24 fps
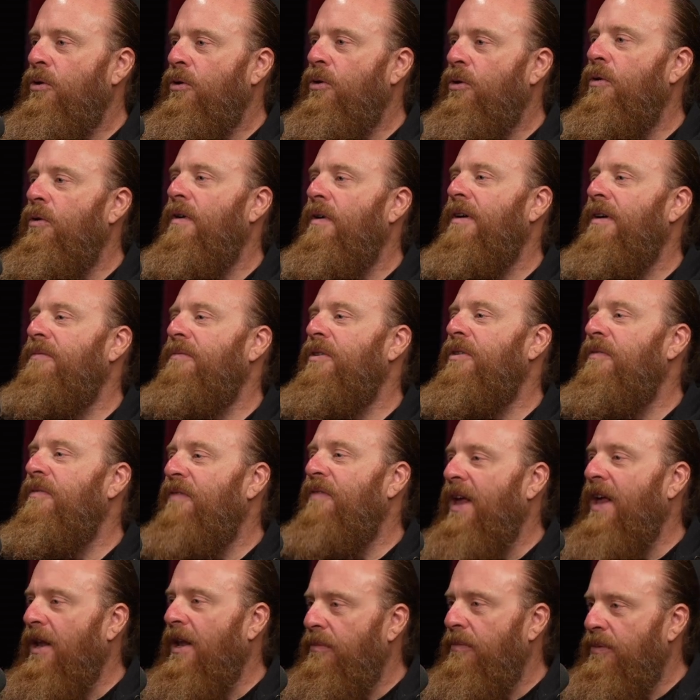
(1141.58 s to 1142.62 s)
you have
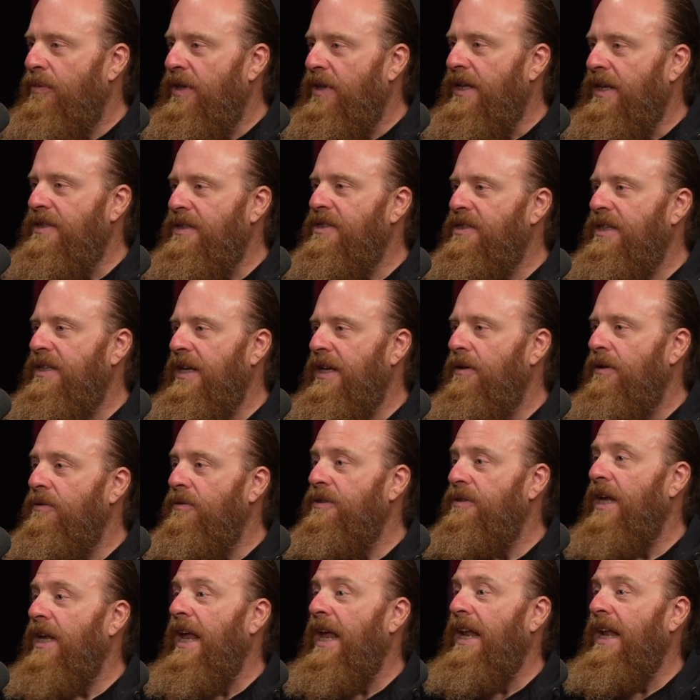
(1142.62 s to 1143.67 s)
developed these
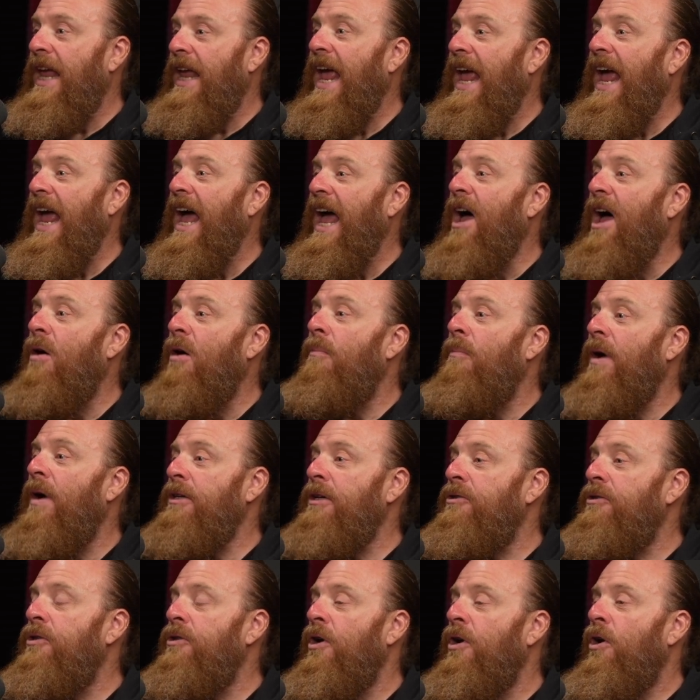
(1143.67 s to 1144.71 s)
skills and how
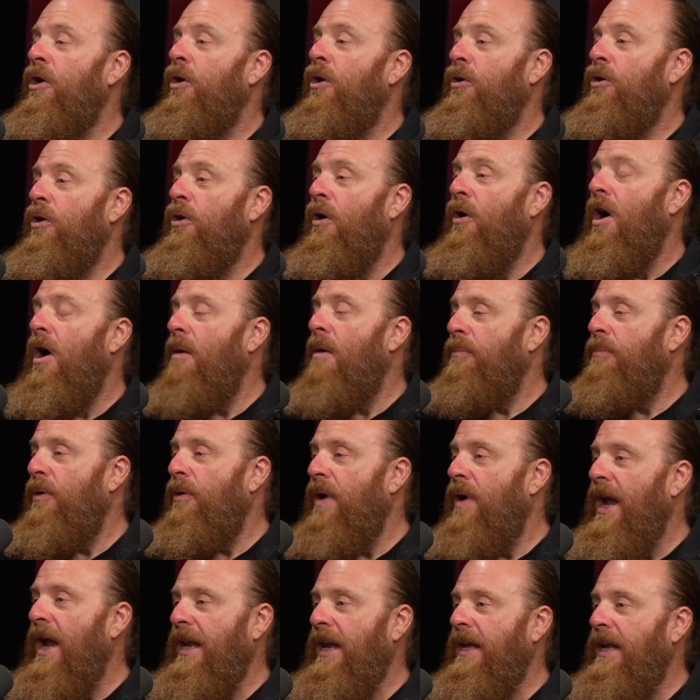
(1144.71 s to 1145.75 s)
much you're
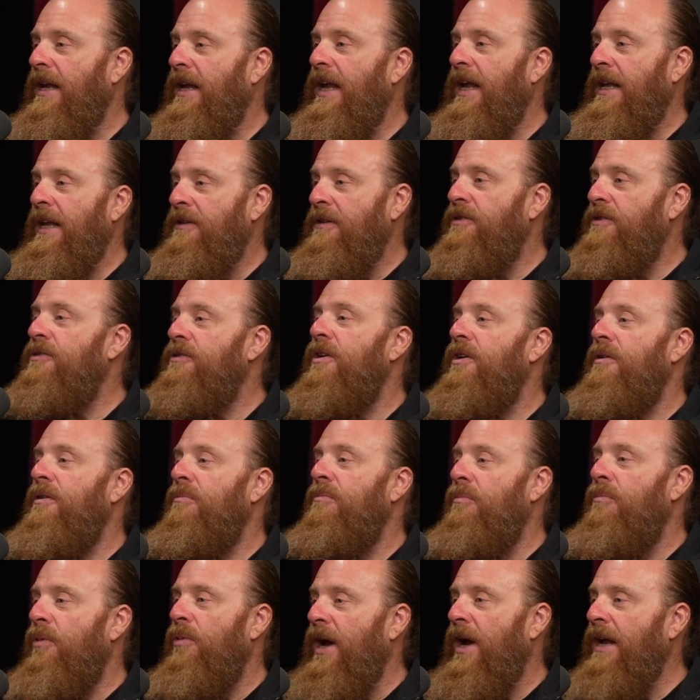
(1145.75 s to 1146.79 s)
operating in
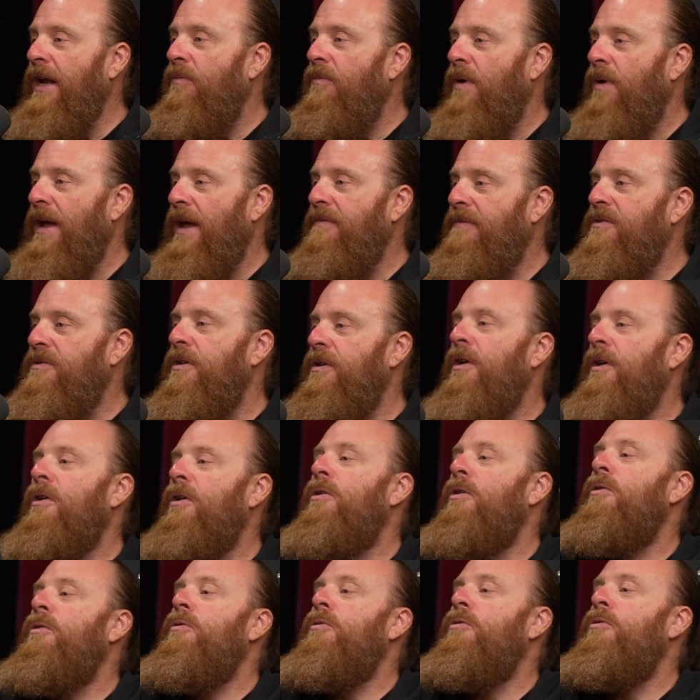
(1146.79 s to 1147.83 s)
certain brainwaves
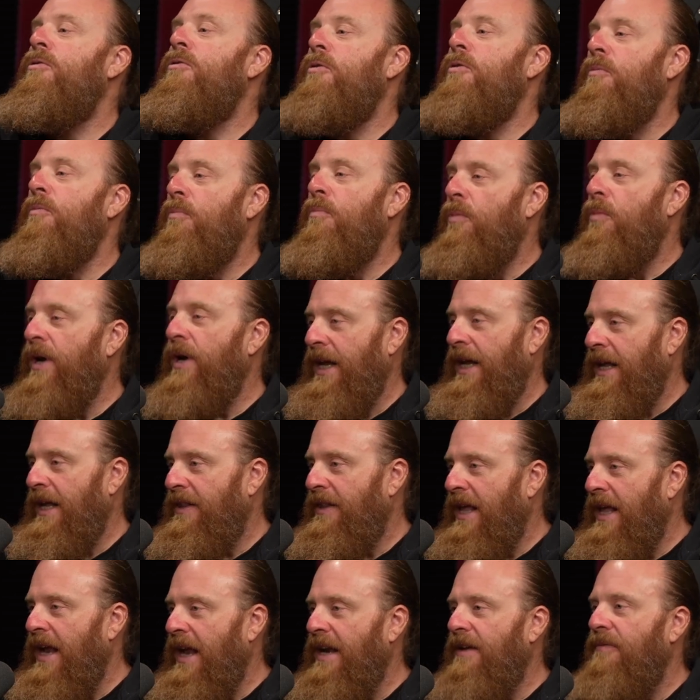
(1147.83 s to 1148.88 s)
to bring
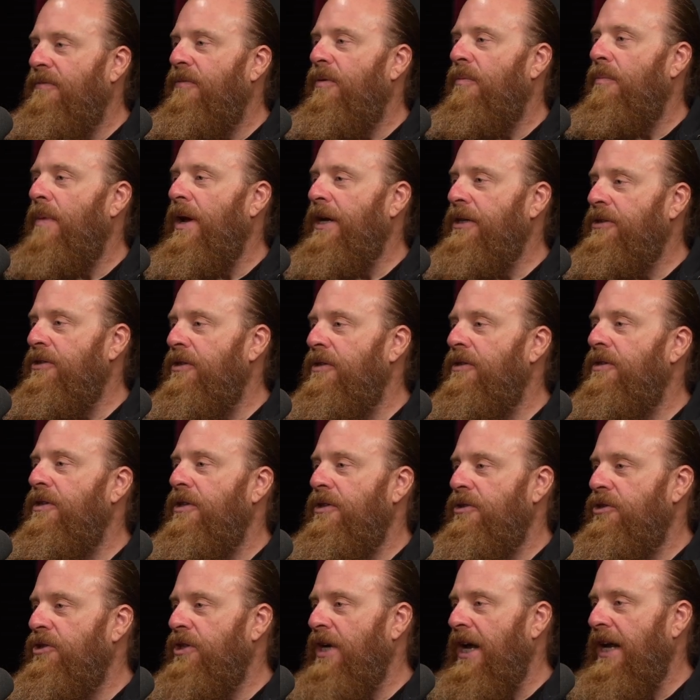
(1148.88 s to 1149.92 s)
in that information
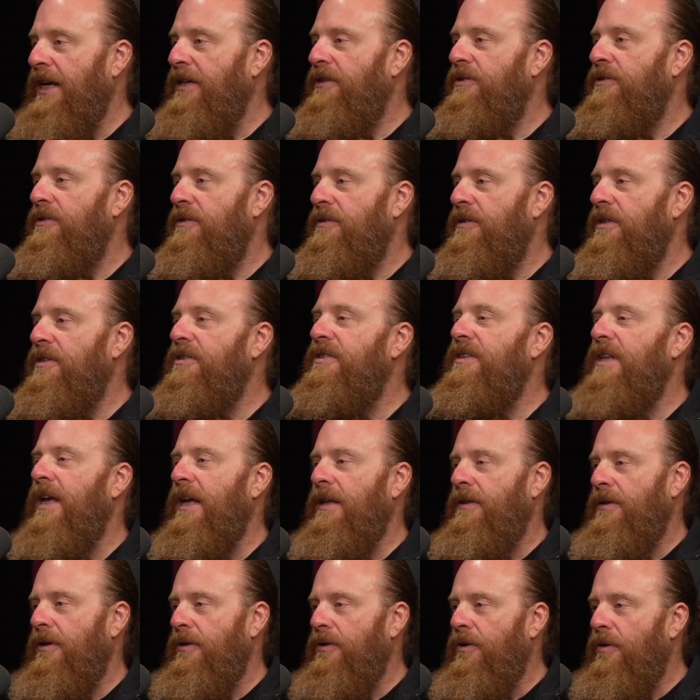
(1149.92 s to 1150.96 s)
to change the
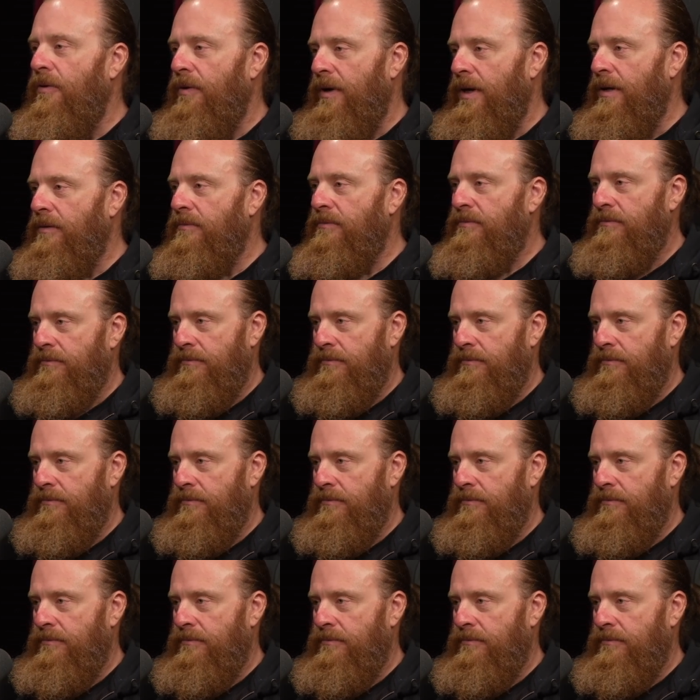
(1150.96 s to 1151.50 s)
state that you're in.